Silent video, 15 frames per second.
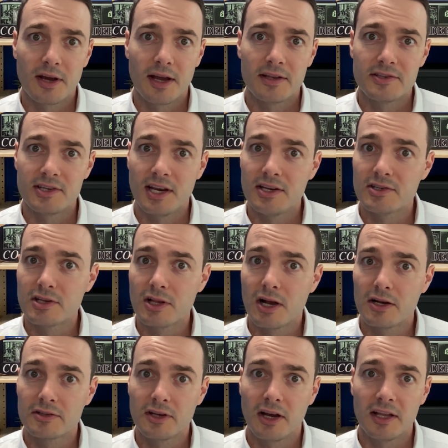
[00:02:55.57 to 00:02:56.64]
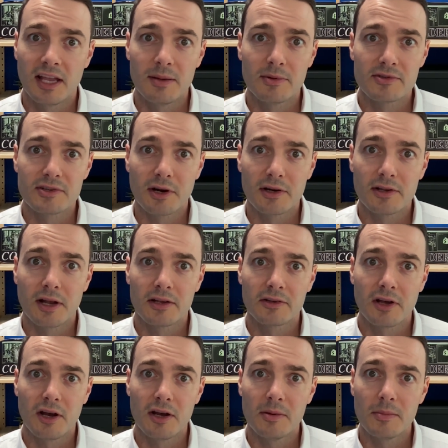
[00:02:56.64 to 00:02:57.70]
at
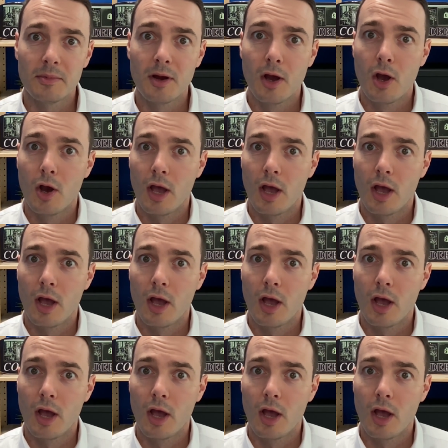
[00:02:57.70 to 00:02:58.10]
changelog.ablestar.com.